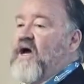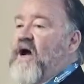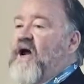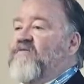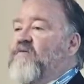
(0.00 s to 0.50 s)

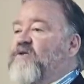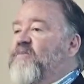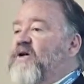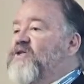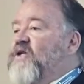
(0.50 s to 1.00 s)
I have a much
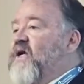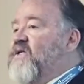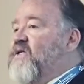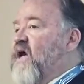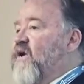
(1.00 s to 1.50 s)
better
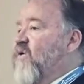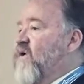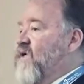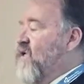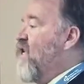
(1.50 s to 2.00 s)
chance at
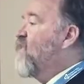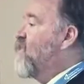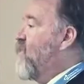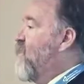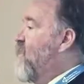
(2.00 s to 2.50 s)
early
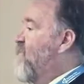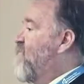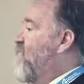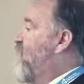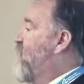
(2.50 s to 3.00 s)
detection
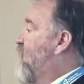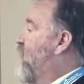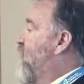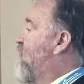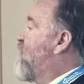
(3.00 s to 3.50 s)
if
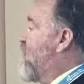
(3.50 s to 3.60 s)
somebody